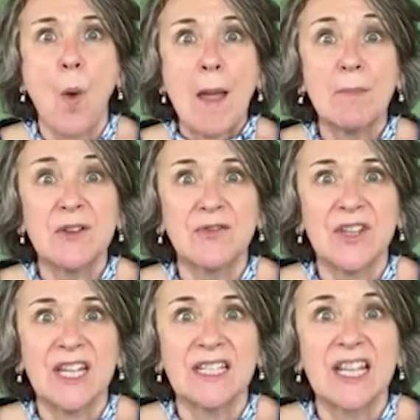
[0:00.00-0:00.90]
webbed
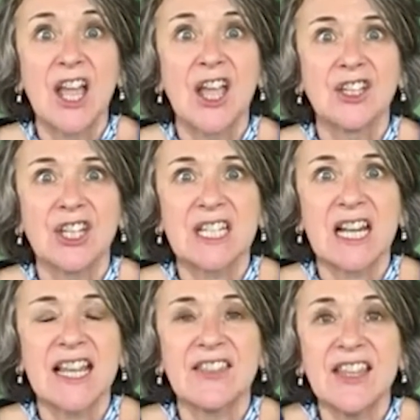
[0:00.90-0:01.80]
feet, just
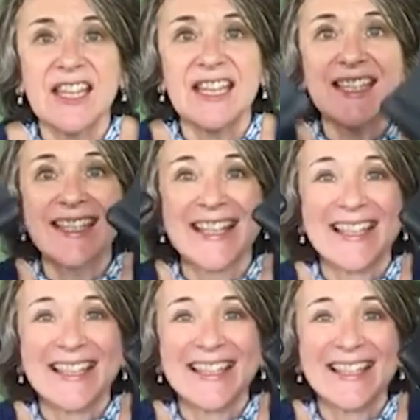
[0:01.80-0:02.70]
like these,
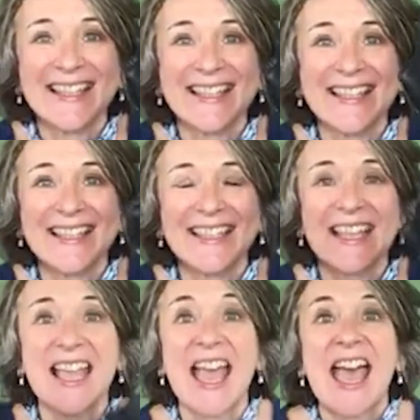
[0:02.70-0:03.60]

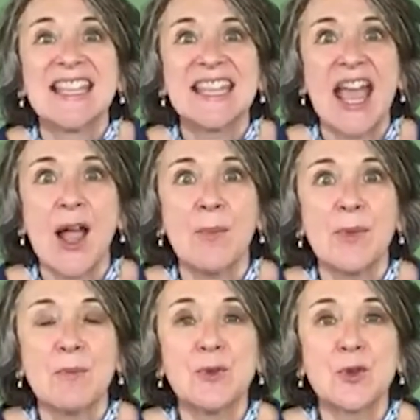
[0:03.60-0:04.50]
to help them